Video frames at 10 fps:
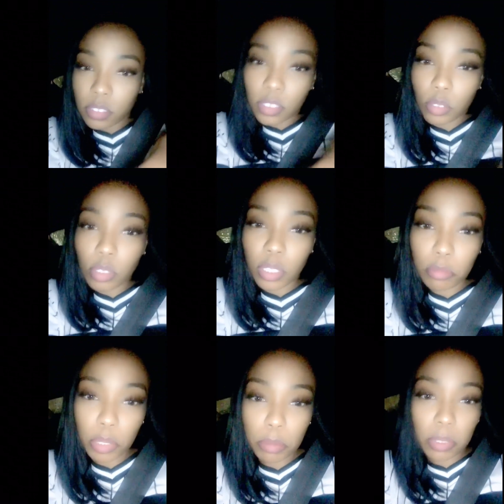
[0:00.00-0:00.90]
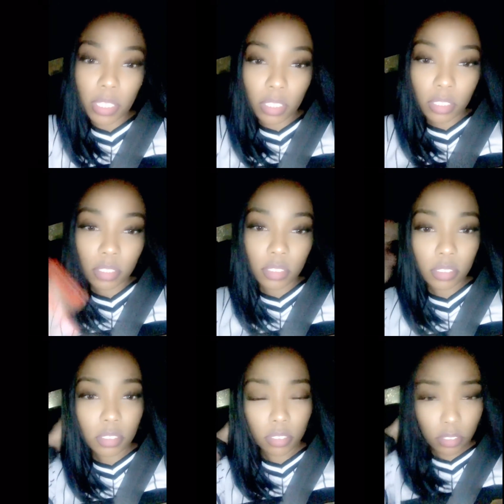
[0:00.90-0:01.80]
you ain't beat That's that. how I feel
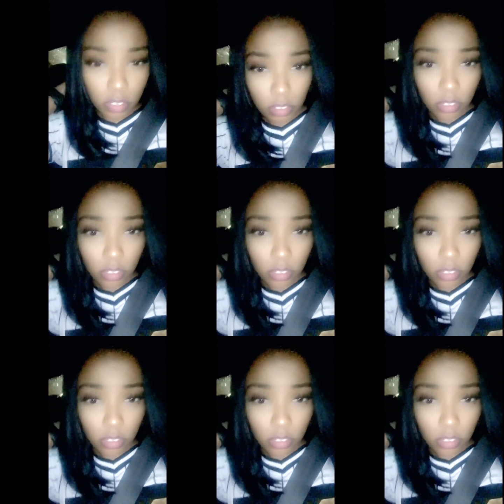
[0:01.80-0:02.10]
right now.